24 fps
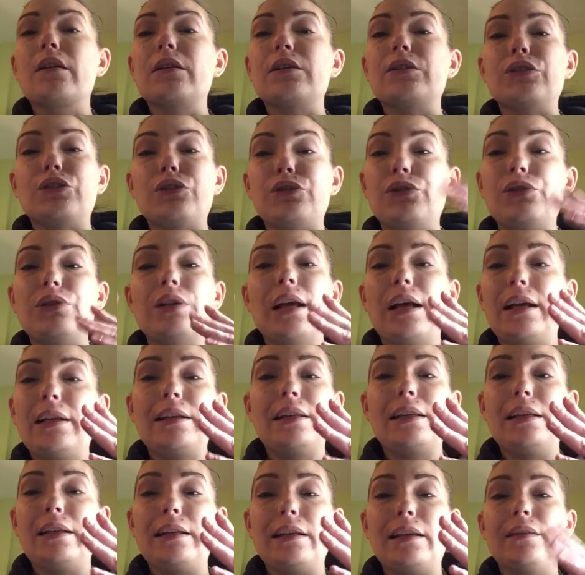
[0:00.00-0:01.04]
you do not
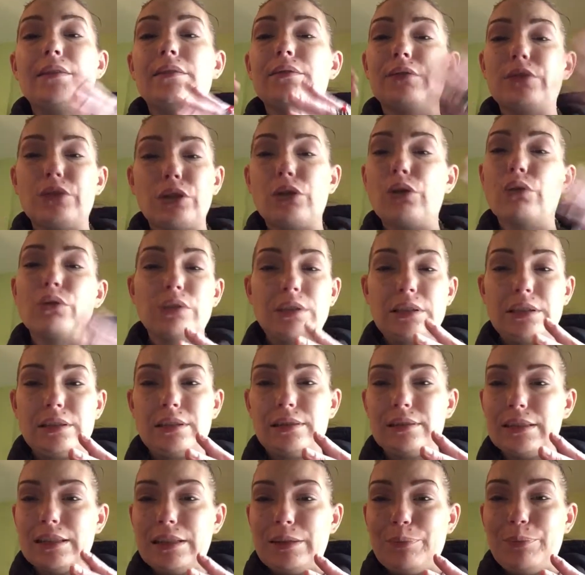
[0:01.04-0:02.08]
need it to go to
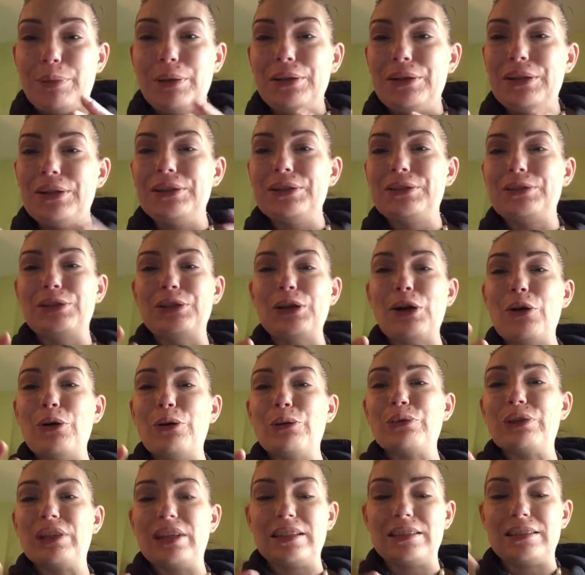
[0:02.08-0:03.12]
sleep.
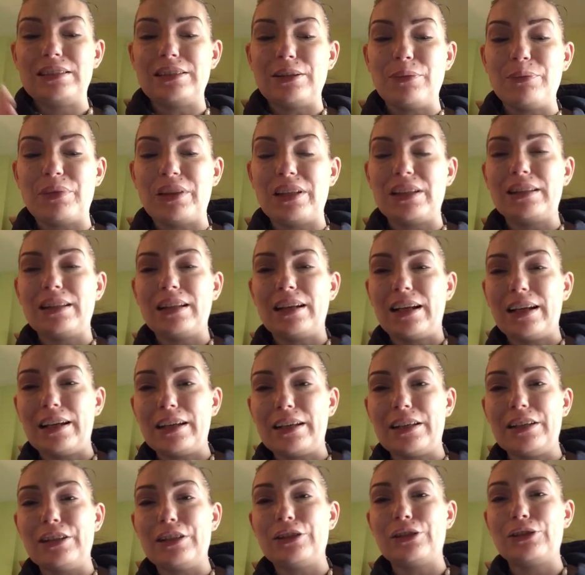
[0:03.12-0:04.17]
So that's something that I
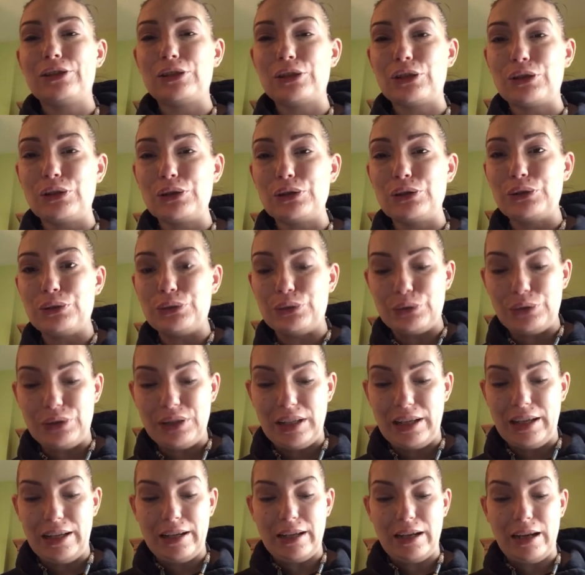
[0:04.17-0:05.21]
can exclude,
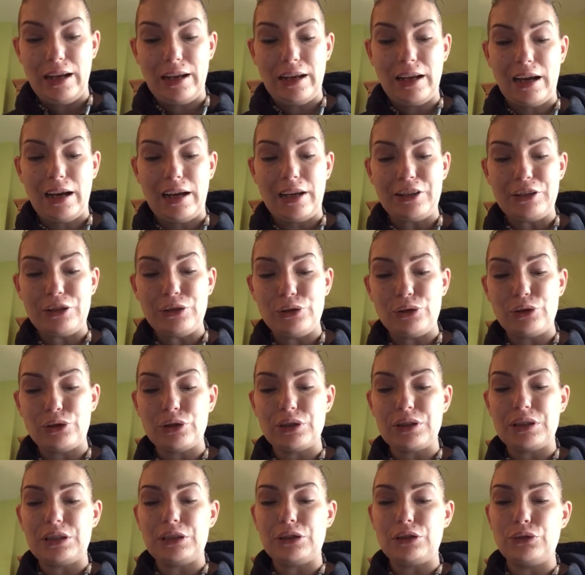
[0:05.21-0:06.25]
and I
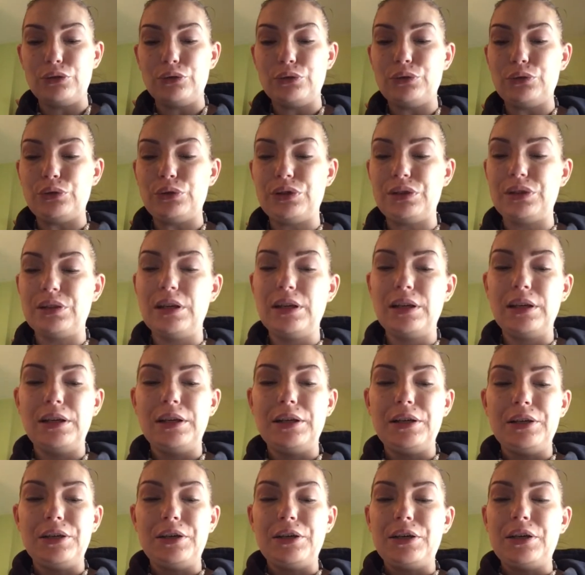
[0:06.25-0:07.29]
usually use
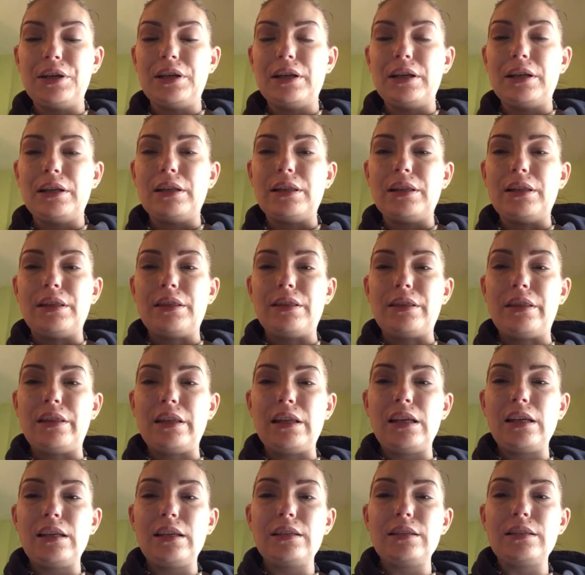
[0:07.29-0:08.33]

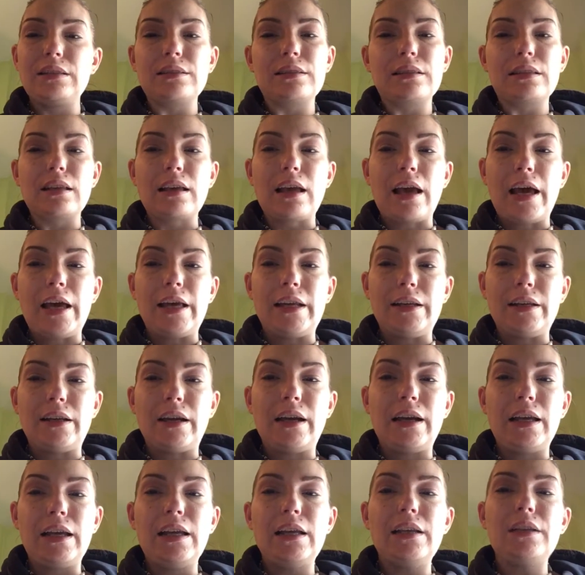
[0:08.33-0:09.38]
these at
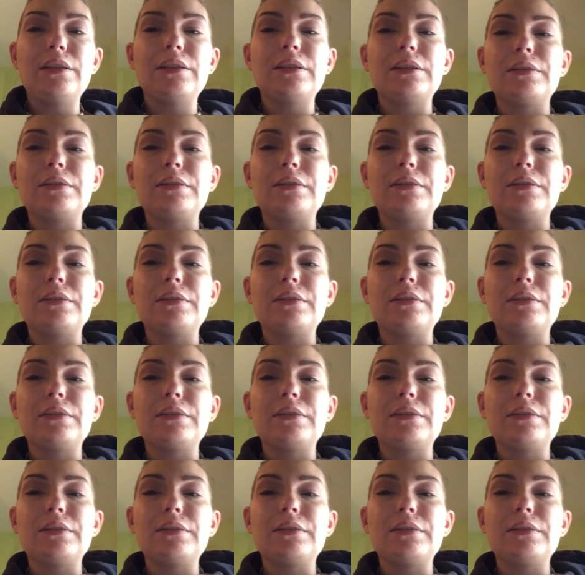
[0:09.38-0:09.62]
night